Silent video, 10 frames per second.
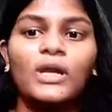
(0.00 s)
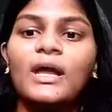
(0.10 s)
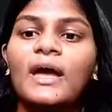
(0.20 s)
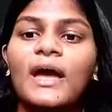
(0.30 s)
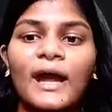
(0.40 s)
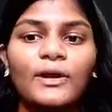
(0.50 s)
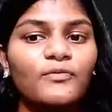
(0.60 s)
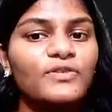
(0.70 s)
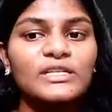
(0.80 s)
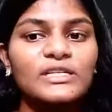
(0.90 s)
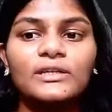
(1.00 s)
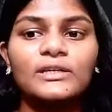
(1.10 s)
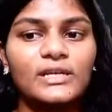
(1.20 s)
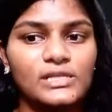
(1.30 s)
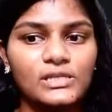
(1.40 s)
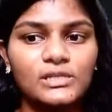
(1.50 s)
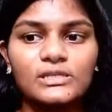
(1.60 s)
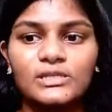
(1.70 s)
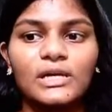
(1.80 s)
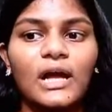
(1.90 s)
and obviously the resistances
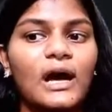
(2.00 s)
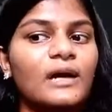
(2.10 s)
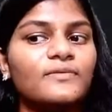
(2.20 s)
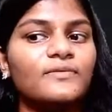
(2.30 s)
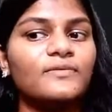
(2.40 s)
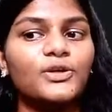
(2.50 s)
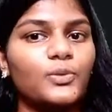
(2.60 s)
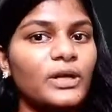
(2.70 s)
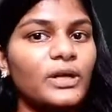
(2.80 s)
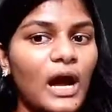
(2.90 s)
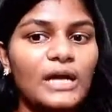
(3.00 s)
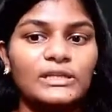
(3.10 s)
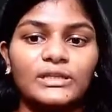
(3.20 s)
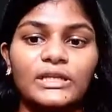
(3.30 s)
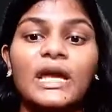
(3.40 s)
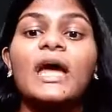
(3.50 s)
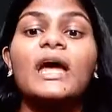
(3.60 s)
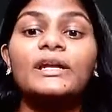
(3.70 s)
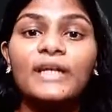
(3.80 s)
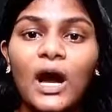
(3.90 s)
are R1, R2 and R3.
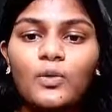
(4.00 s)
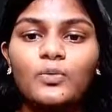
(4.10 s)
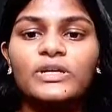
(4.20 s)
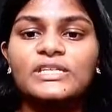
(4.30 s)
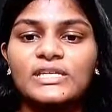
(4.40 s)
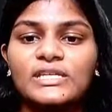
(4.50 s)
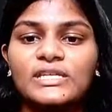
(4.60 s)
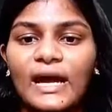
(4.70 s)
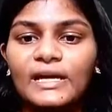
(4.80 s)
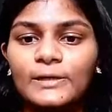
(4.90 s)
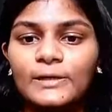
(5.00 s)
Now we say that